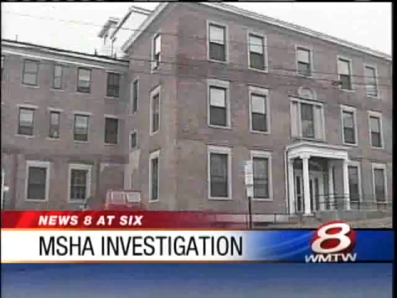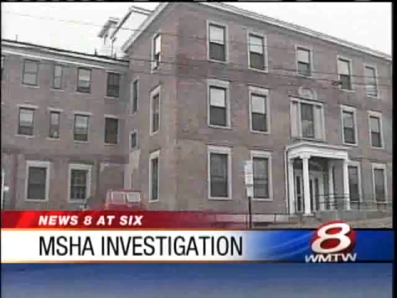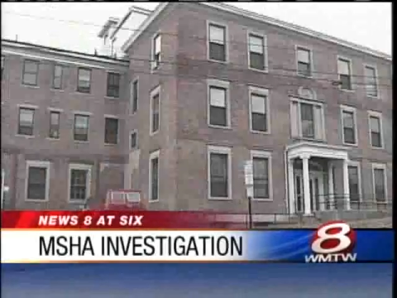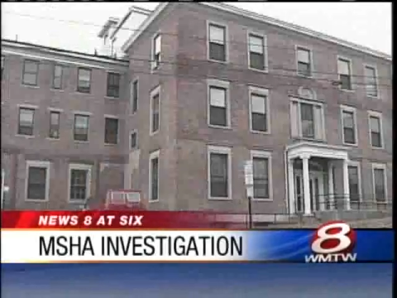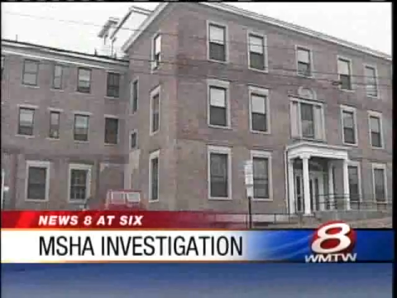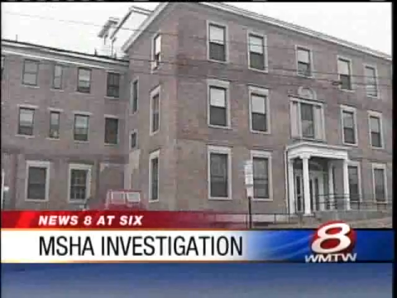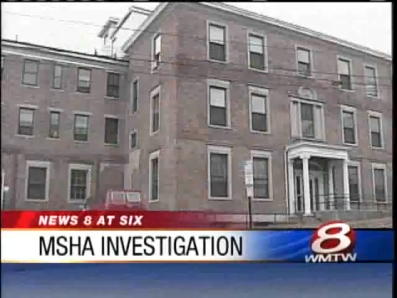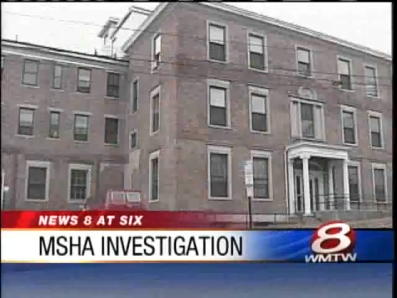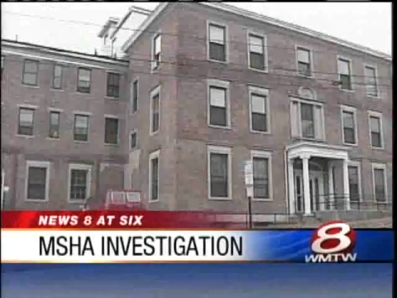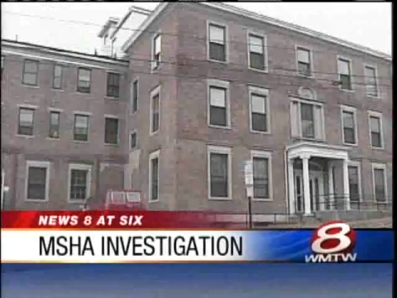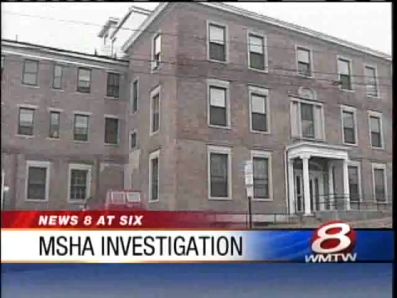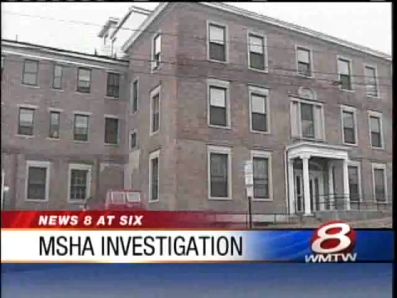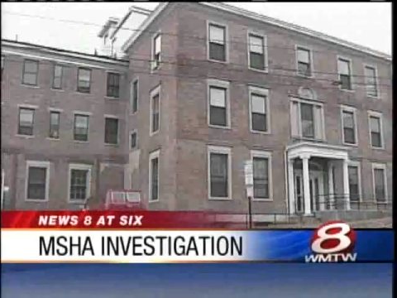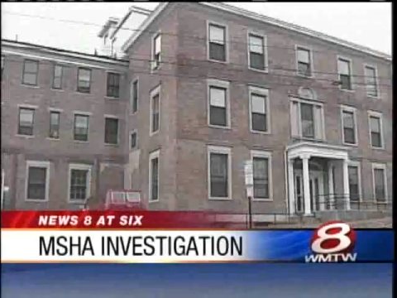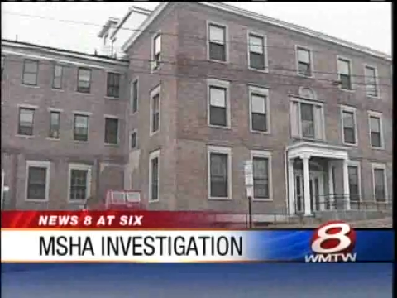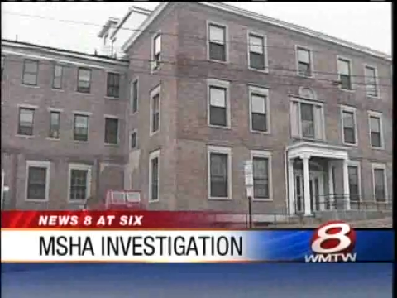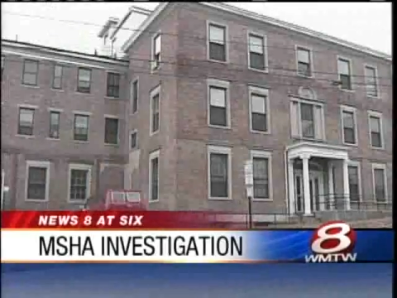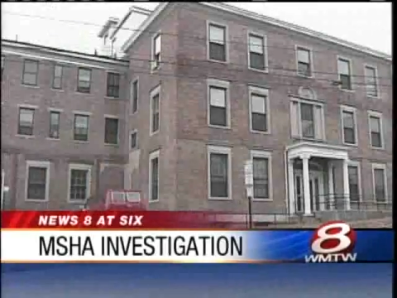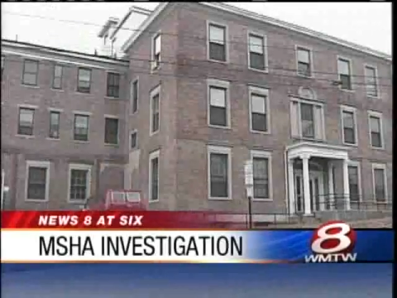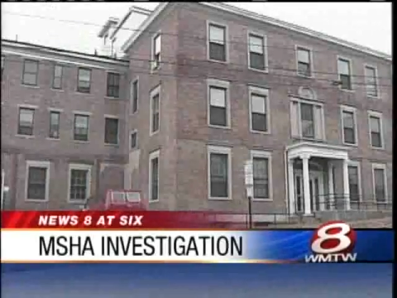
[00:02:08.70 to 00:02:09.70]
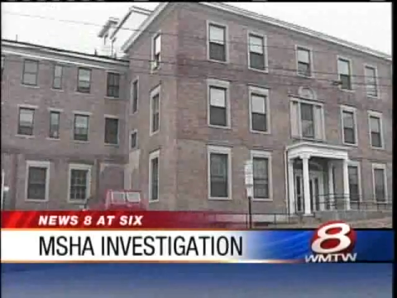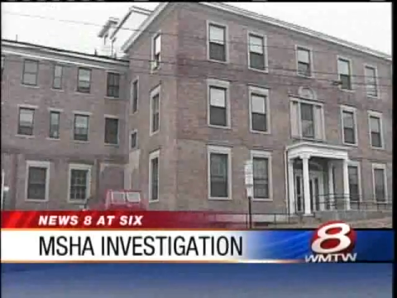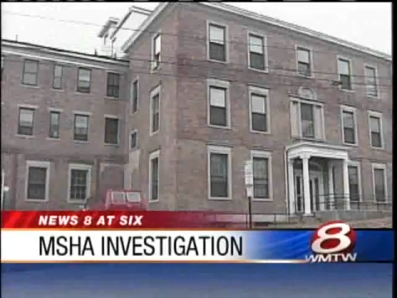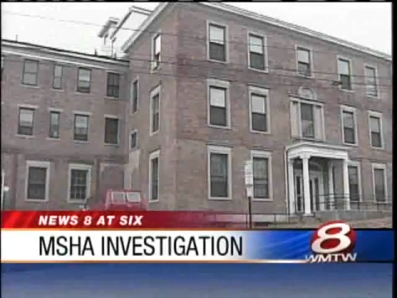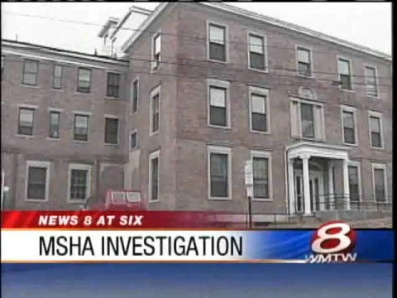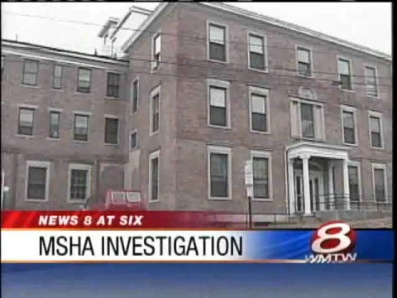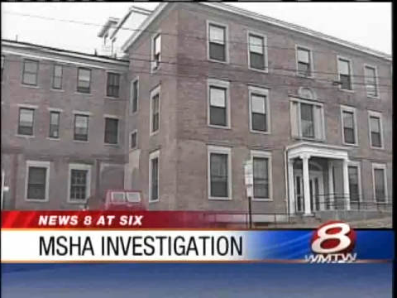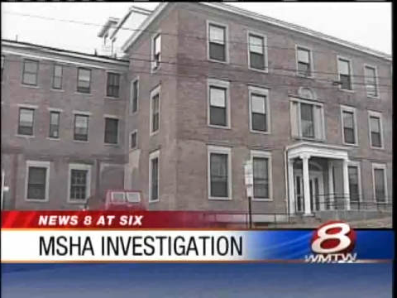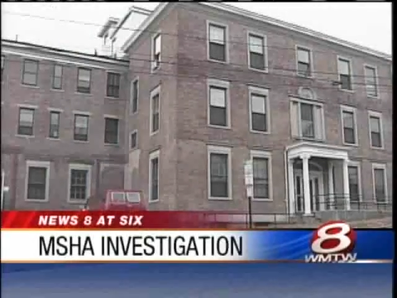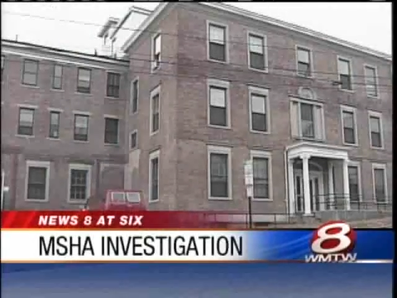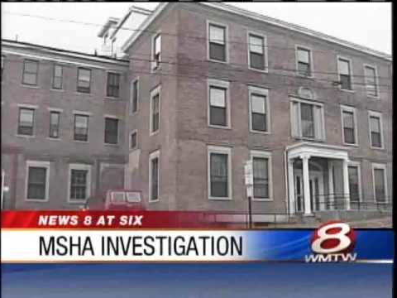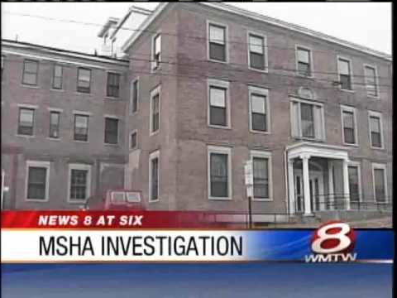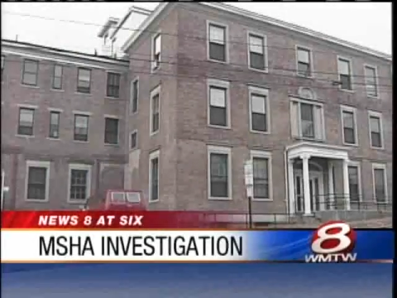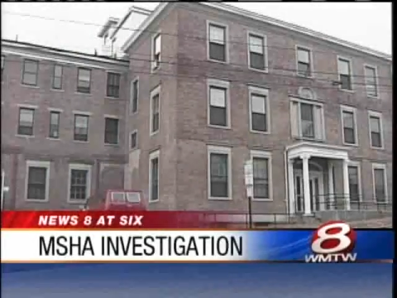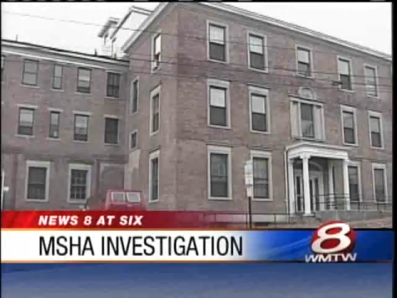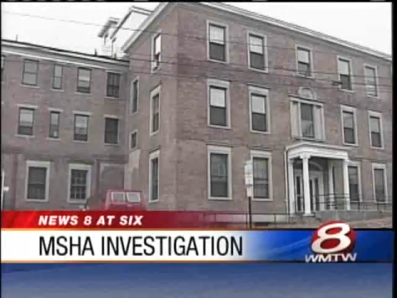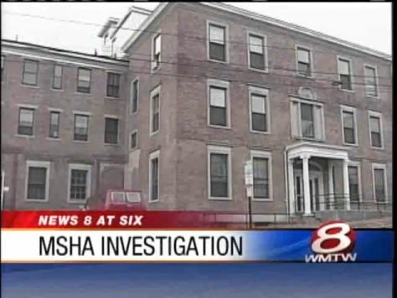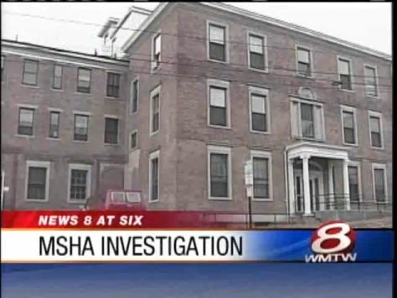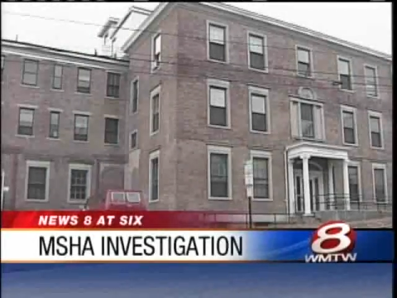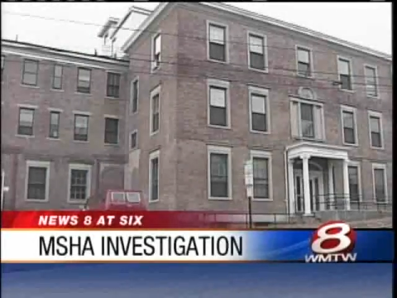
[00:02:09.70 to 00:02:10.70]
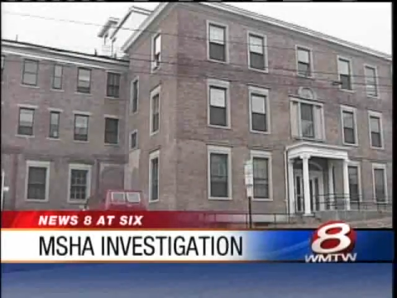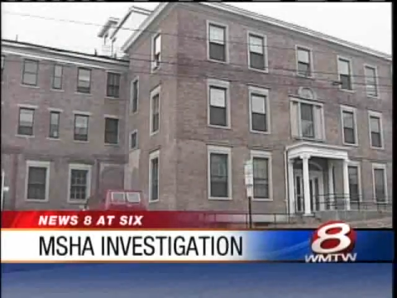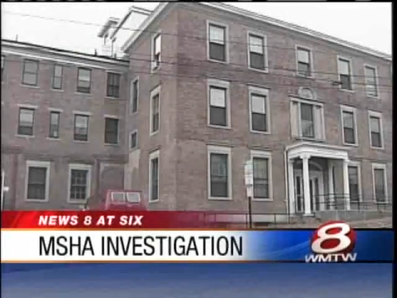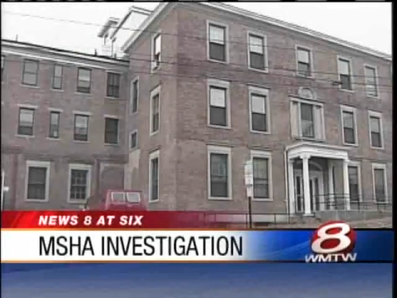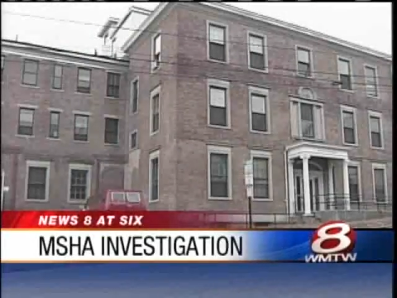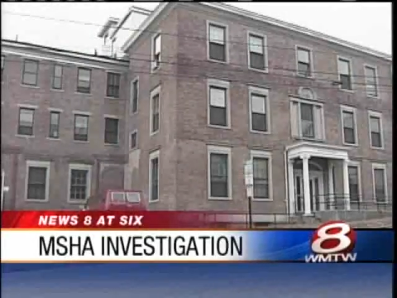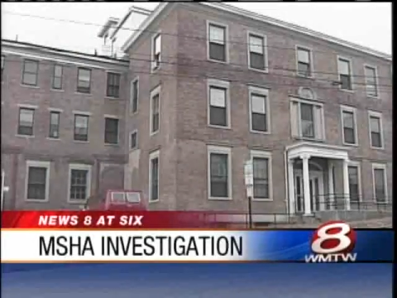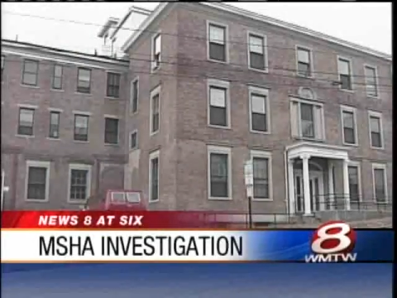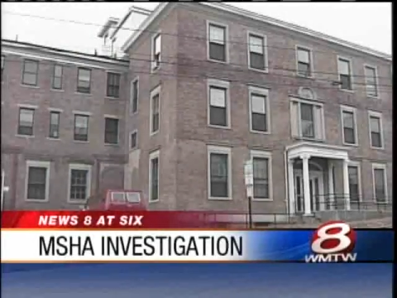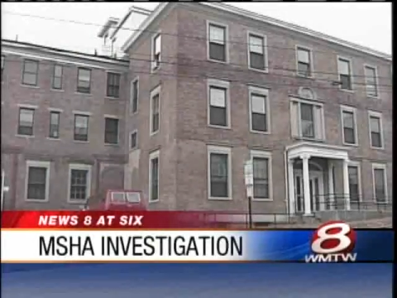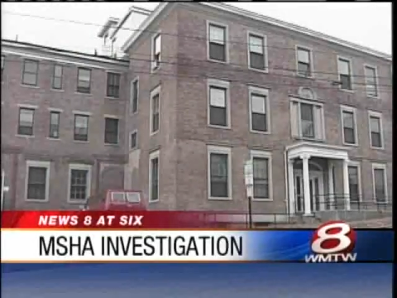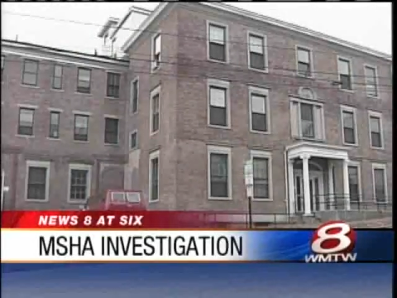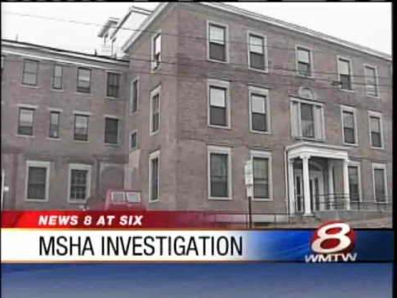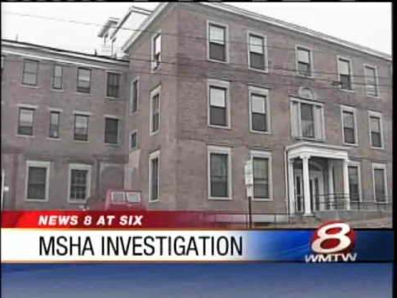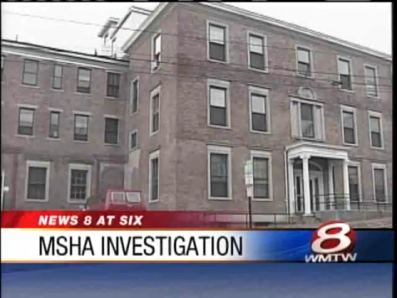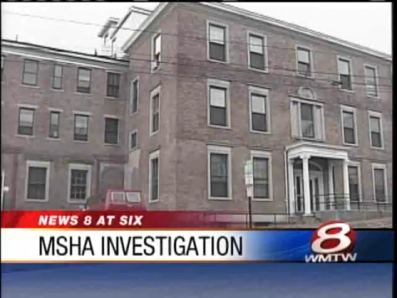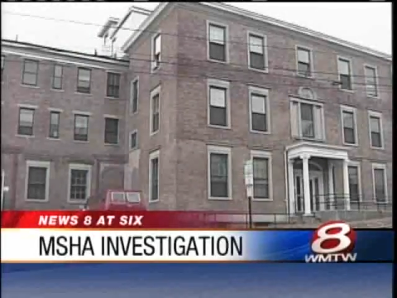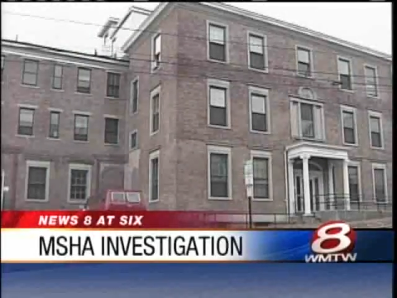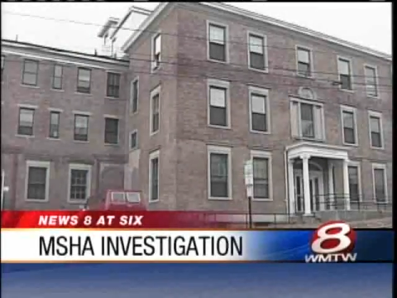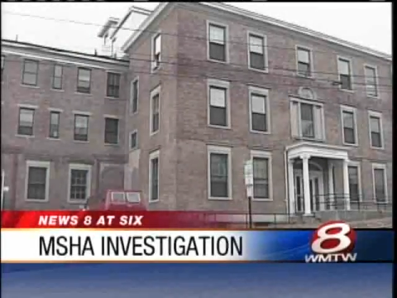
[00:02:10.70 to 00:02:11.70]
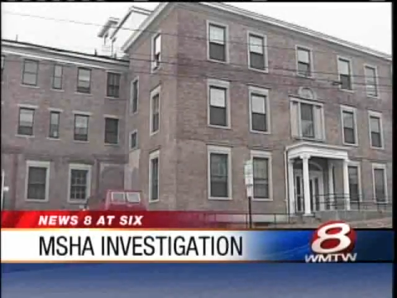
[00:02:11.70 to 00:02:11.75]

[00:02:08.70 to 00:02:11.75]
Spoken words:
Nobody's mouth can be seen.